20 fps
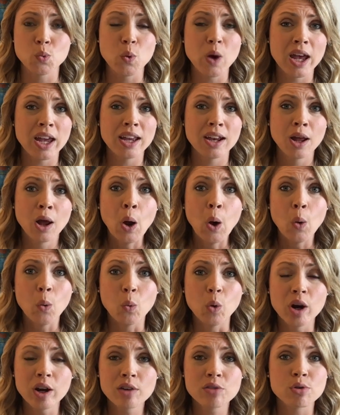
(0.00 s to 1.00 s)
What
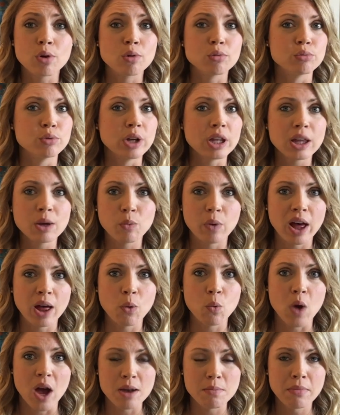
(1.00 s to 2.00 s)
works really
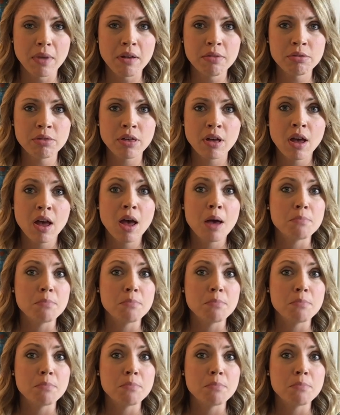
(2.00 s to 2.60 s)
well one month